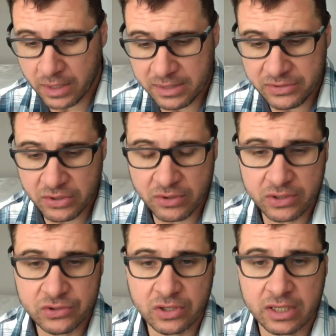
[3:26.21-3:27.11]
this year I
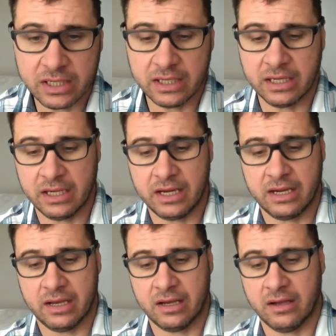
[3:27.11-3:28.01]
started
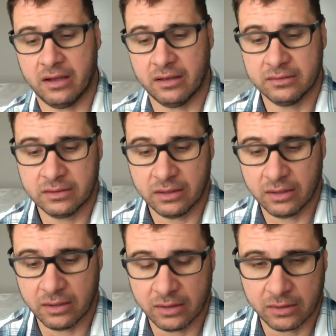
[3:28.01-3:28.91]
a uh,
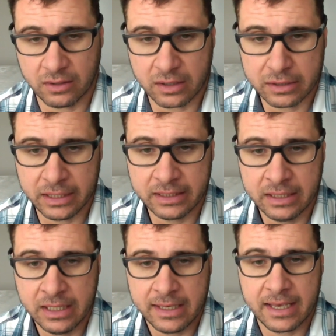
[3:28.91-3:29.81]
uh, gardening,
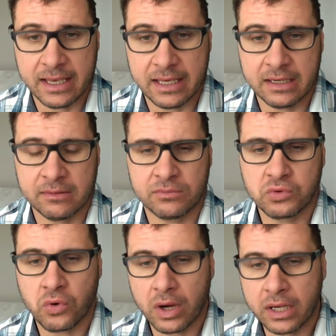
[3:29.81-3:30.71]
and I'm
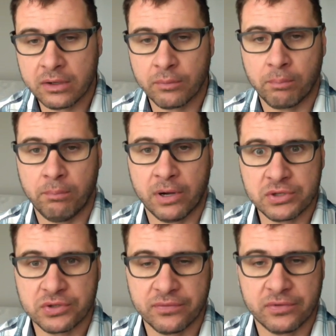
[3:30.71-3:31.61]
trying a
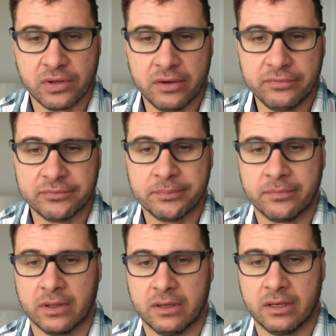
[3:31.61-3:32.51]
bunch of stuff.
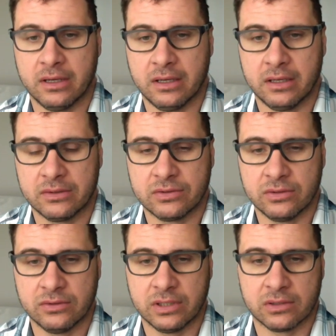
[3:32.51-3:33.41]
Uh,
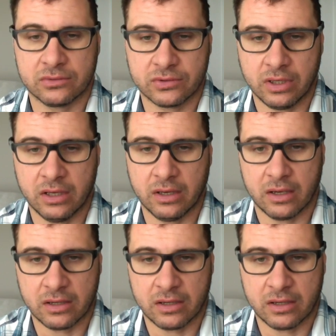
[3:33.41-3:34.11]
so there's uh,